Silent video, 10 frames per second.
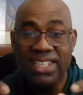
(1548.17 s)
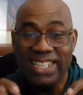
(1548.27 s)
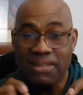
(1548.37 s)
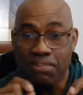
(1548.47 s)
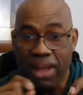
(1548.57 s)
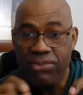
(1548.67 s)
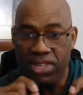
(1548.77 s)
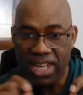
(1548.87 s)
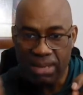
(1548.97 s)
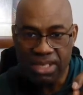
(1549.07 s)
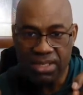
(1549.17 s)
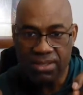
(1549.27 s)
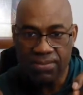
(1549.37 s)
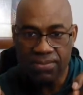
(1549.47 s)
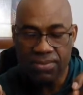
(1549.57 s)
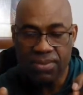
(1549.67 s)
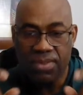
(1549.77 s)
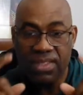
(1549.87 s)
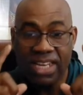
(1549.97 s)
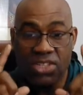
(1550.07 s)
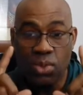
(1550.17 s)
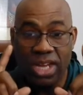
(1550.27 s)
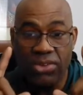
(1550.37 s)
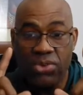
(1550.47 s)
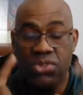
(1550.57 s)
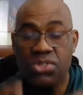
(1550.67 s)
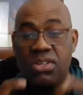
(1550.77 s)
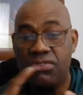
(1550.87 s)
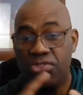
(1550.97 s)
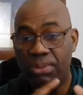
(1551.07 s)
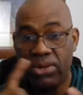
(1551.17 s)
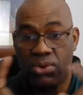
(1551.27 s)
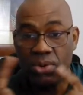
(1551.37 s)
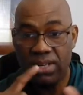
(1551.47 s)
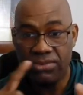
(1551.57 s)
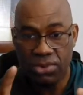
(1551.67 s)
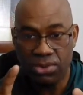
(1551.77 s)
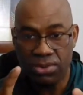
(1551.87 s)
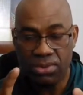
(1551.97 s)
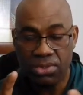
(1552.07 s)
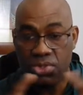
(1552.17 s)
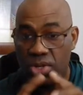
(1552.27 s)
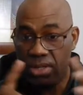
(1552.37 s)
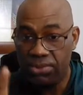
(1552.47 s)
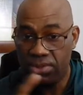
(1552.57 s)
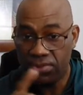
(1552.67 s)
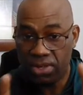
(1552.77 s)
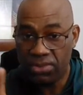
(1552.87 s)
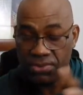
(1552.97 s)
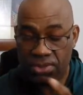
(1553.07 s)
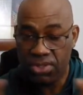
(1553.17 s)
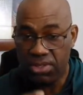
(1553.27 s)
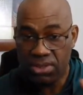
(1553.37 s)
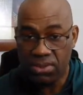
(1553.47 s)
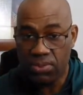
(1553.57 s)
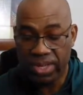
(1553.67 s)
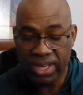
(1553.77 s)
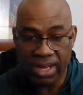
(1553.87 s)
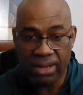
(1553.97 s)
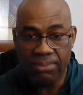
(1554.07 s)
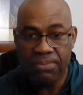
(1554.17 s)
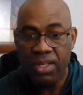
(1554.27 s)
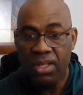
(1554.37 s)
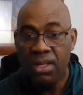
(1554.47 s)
Is meant for diabetic. That is what I use for my cold and flu throughout for those weeks I am.